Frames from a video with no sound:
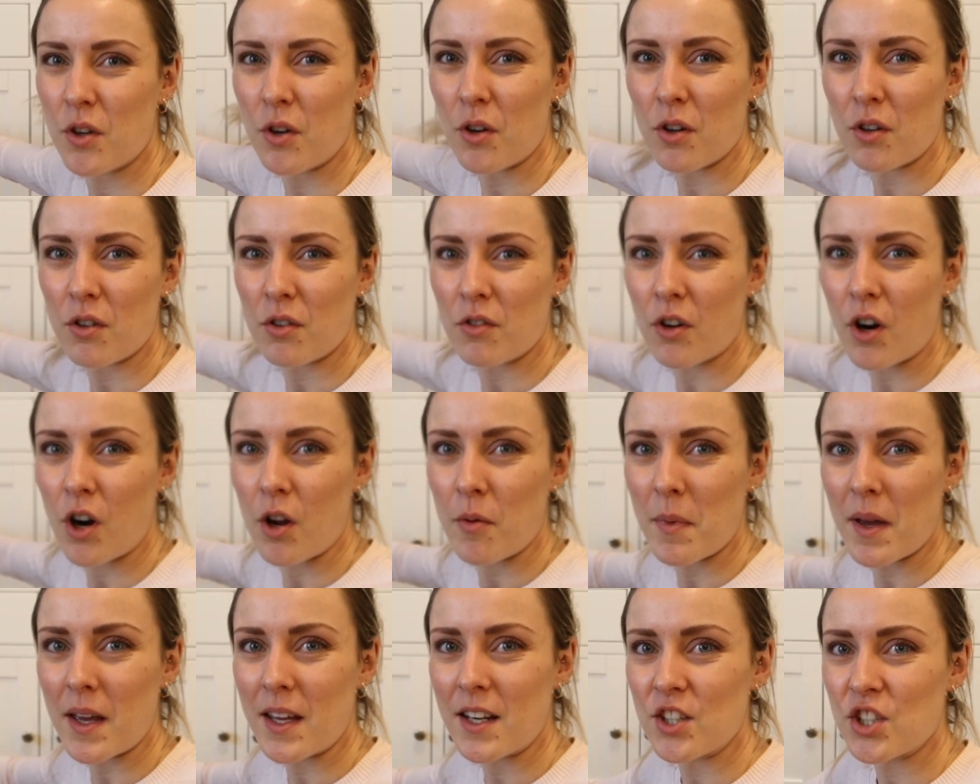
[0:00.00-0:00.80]
got
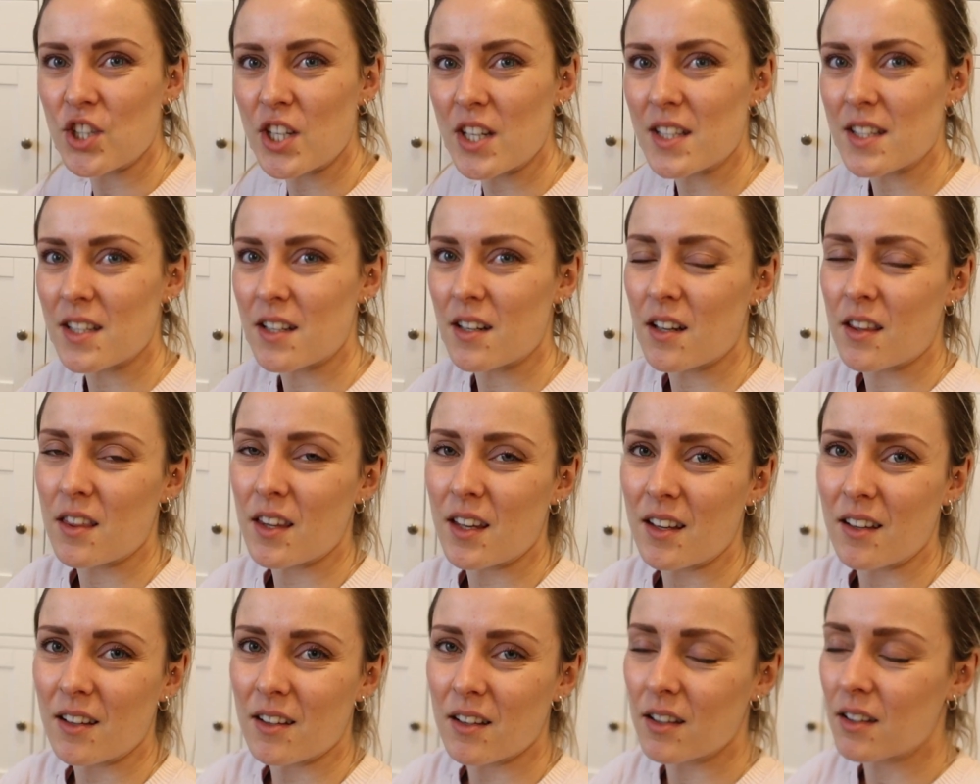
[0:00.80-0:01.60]
chrome hinges, and
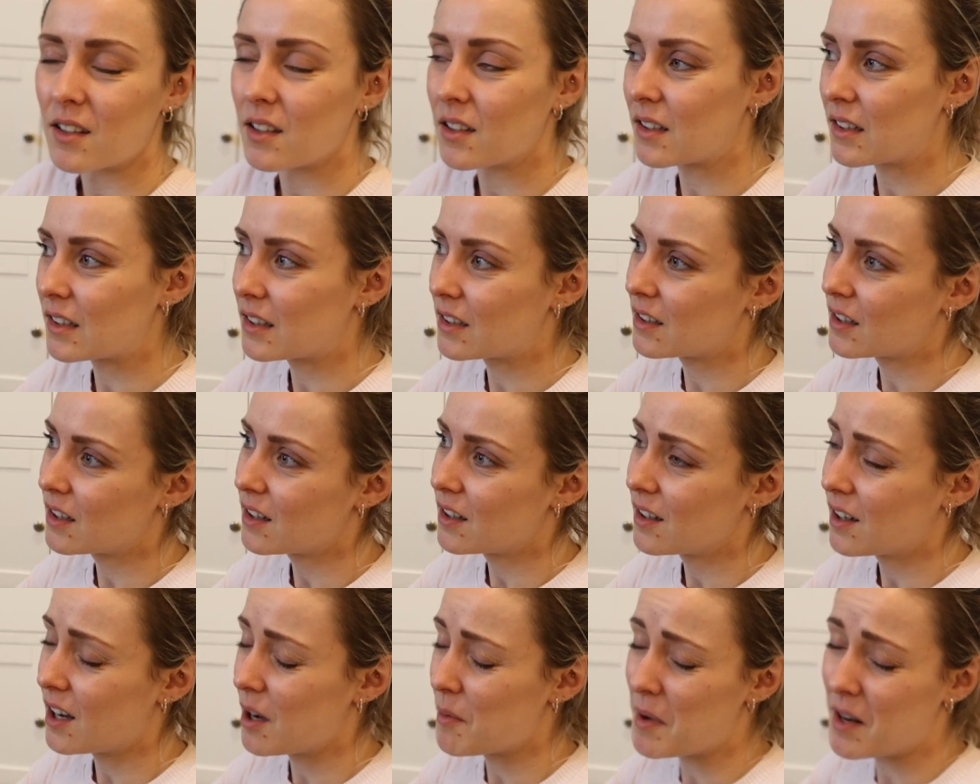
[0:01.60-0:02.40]

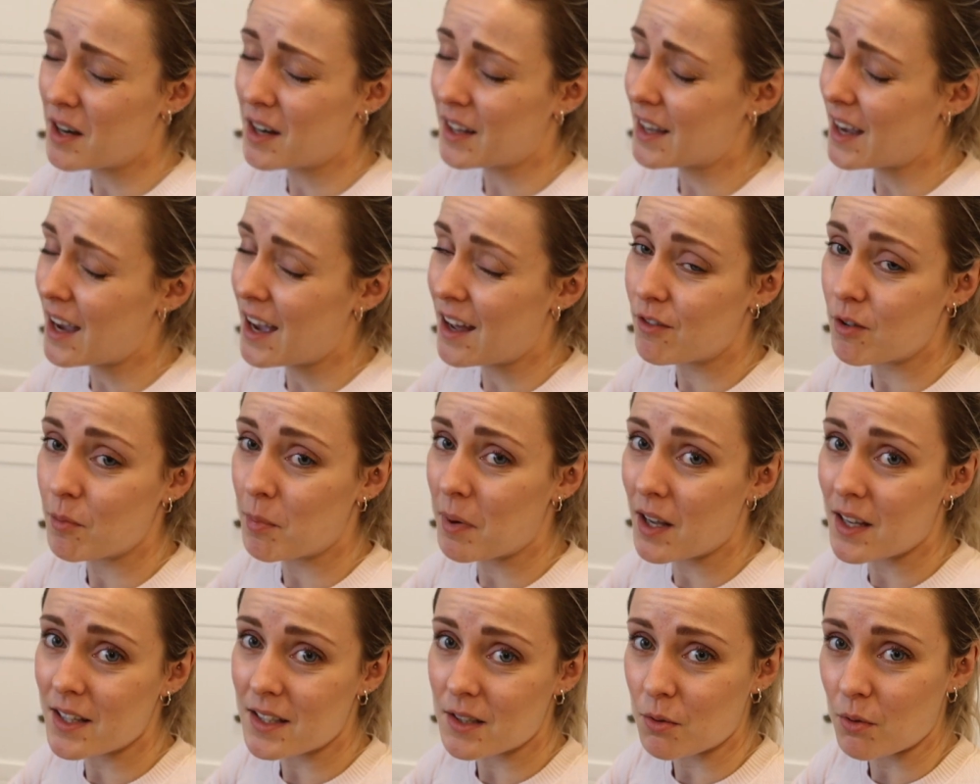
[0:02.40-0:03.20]
I mean I can
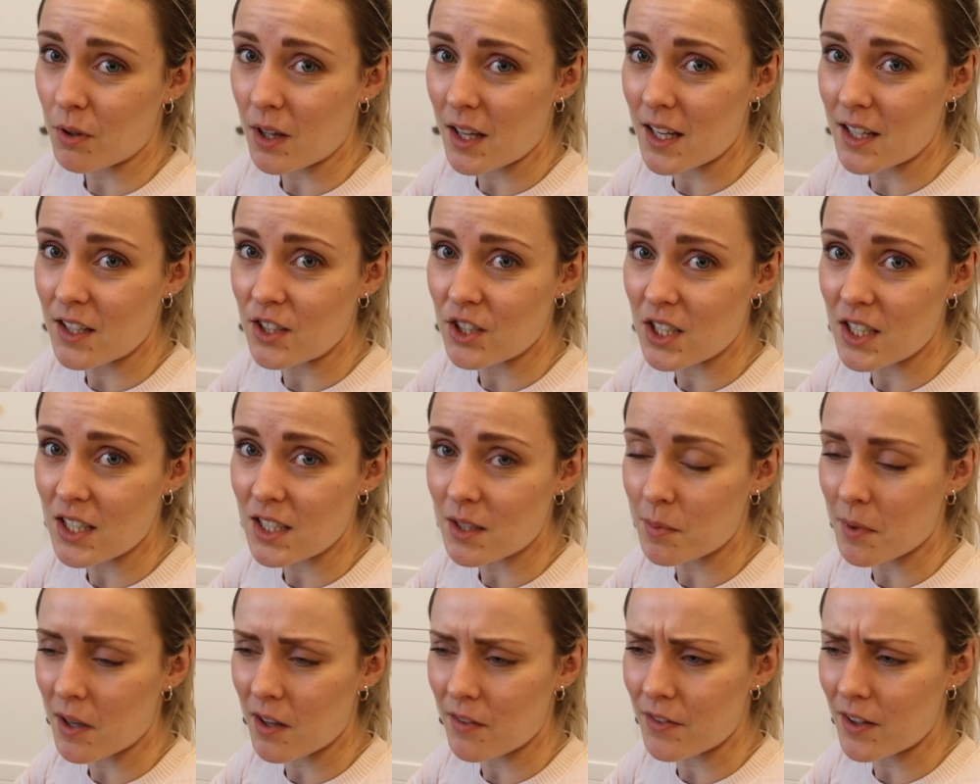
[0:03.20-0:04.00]
replace all the
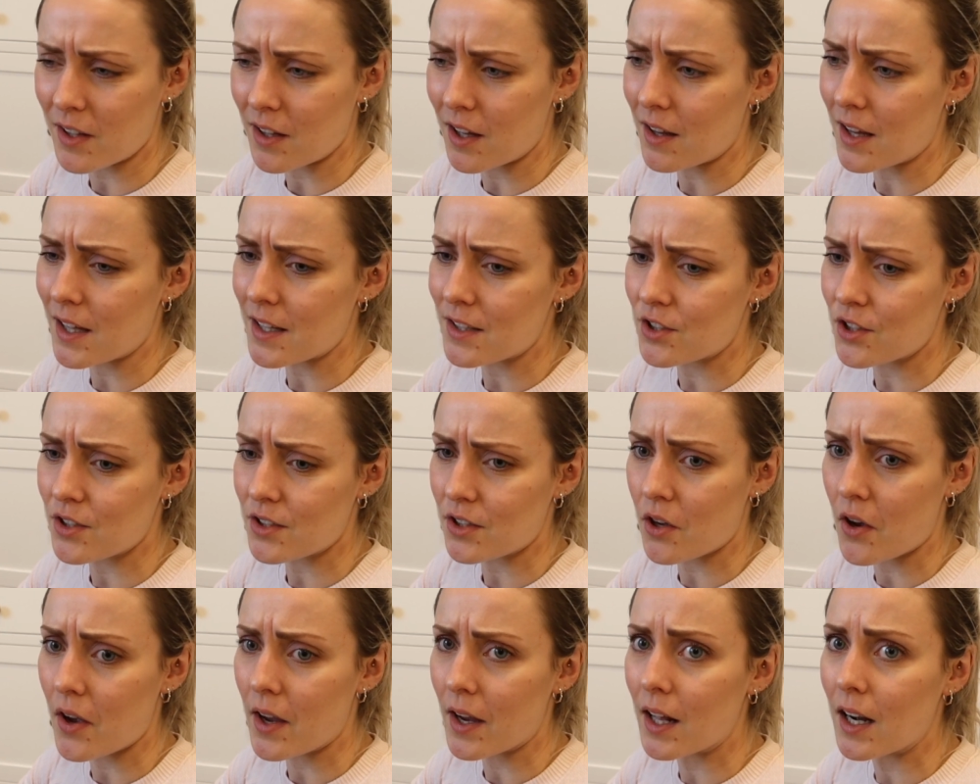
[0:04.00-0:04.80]
hinges, but I feel like that's
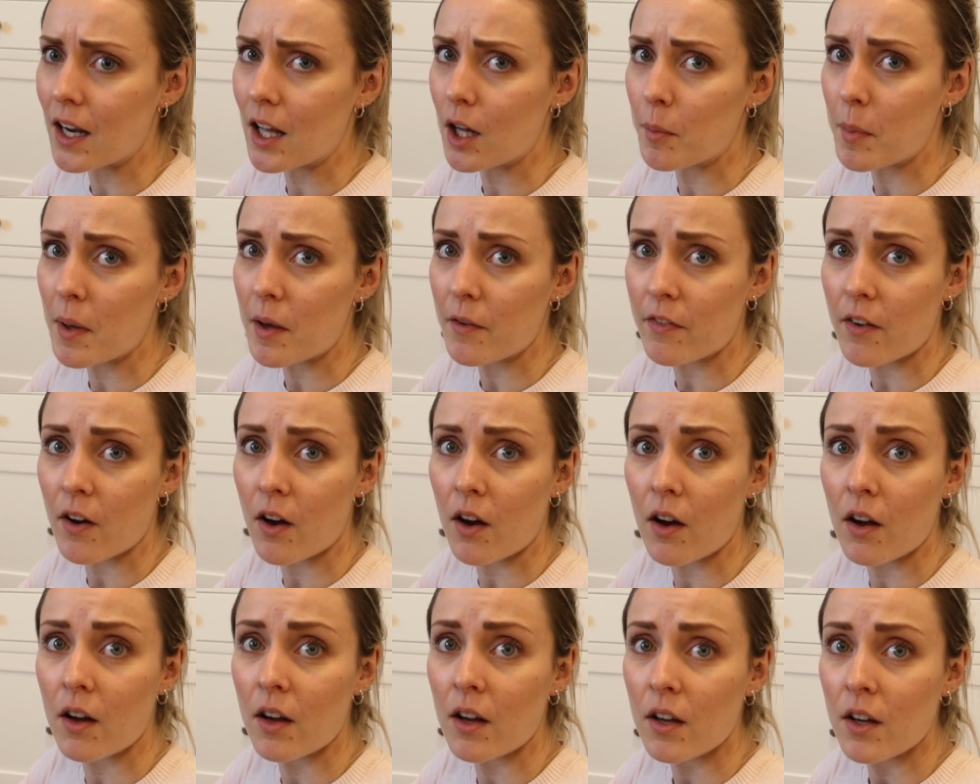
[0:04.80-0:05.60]
just going a little bit
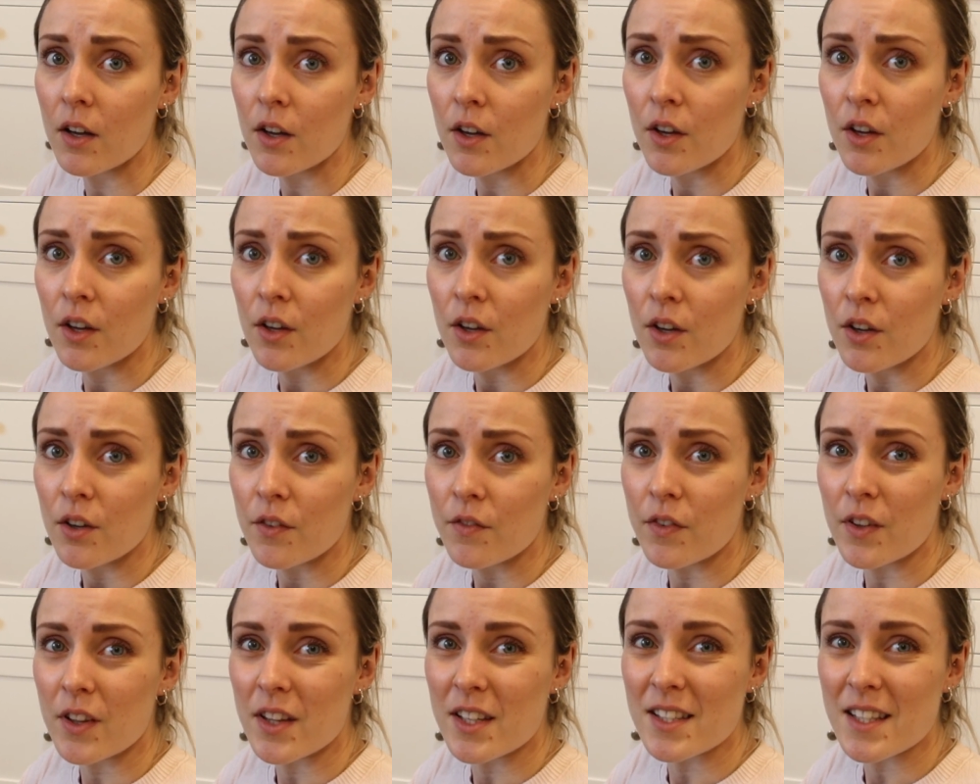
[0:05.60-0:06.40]
far
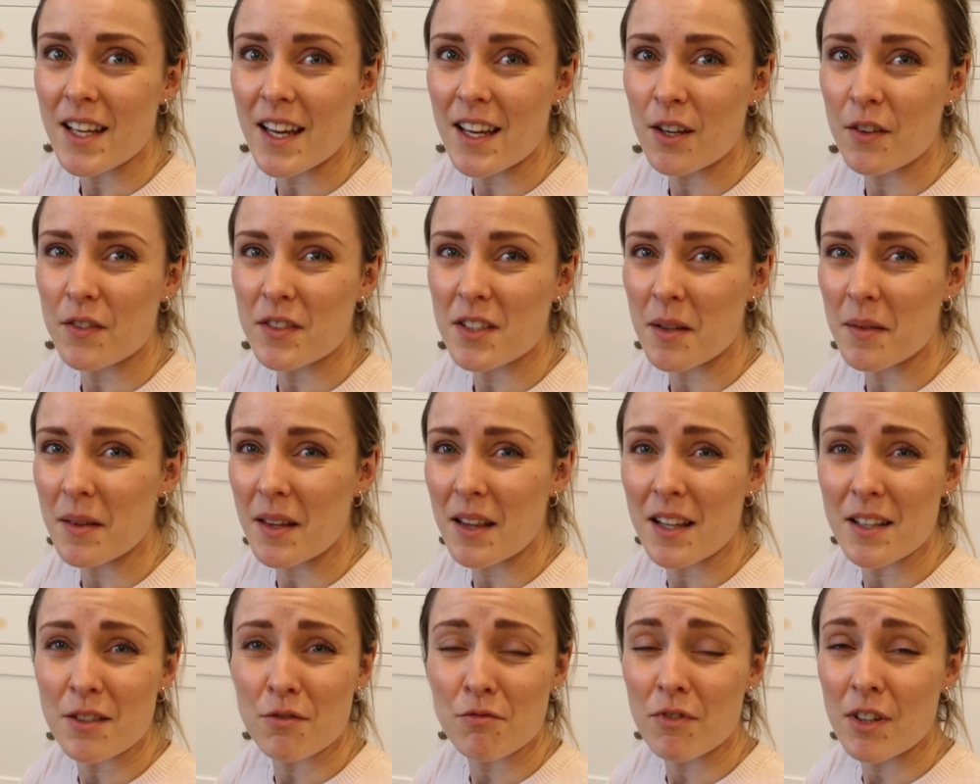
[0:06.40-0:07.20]
for the sake of
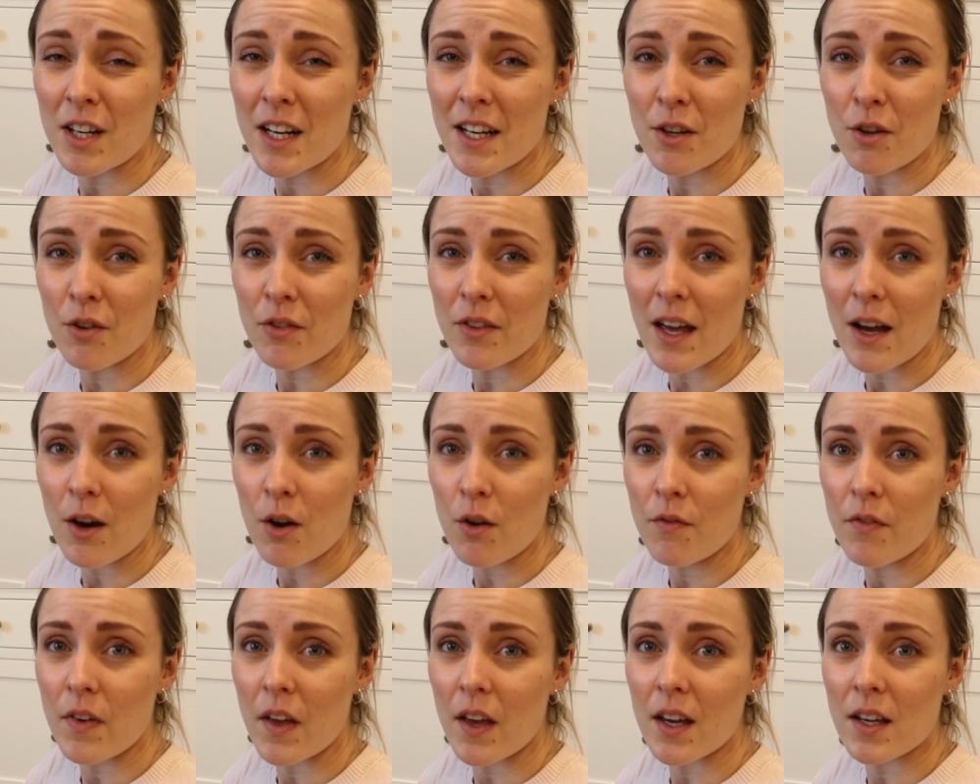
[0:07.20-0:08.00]
something that's really not that
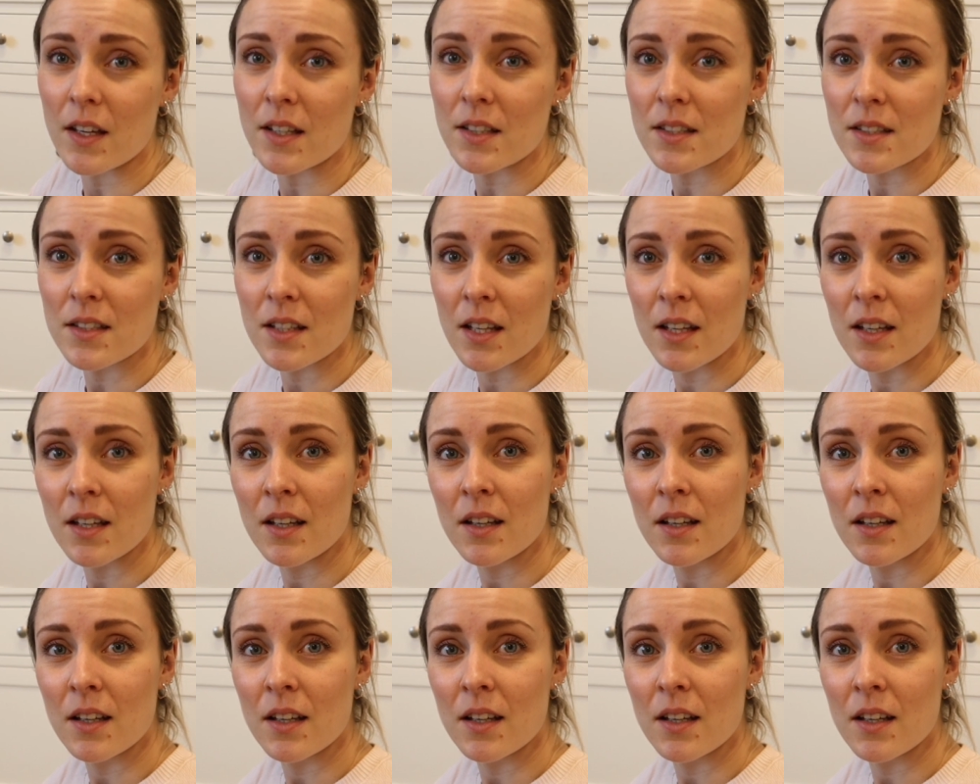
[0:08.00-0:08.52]
obvious.